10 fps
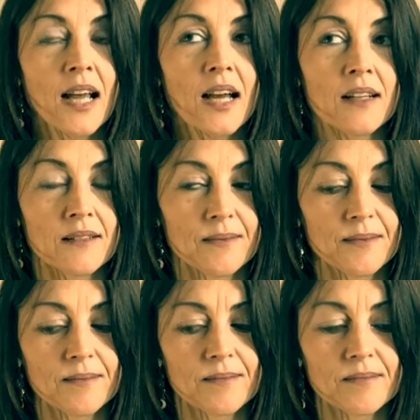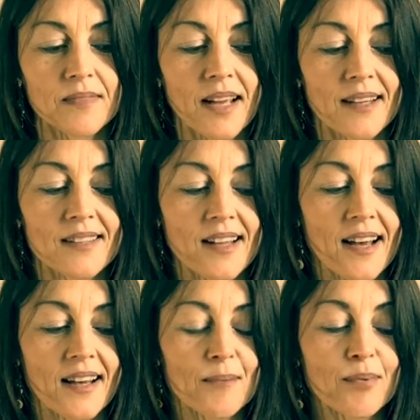And
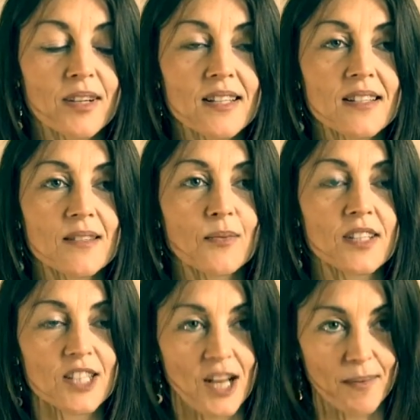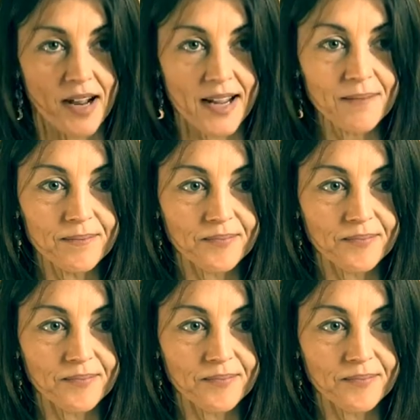Prince was a Gemini,